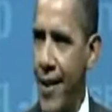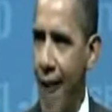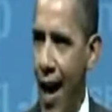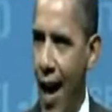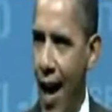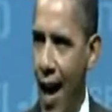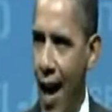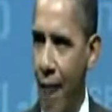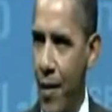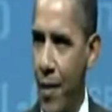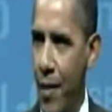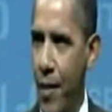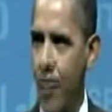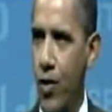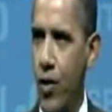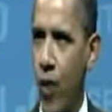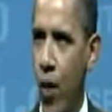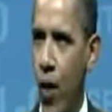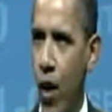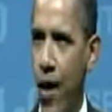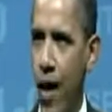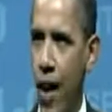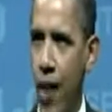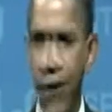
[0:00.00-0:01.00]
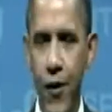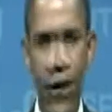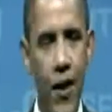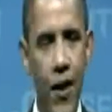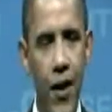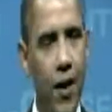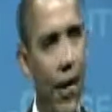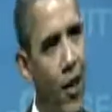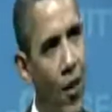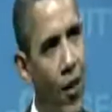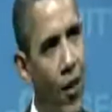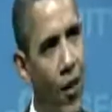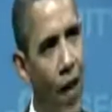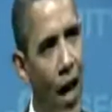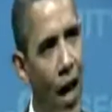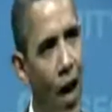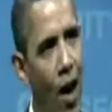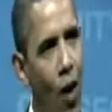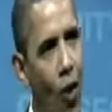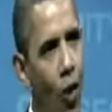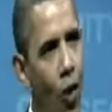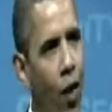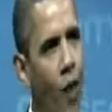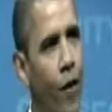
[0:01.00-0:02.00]
a dime to our deficits, either
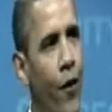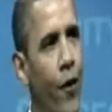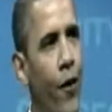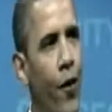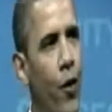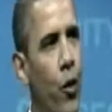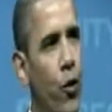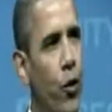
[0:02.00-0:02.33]
now or in the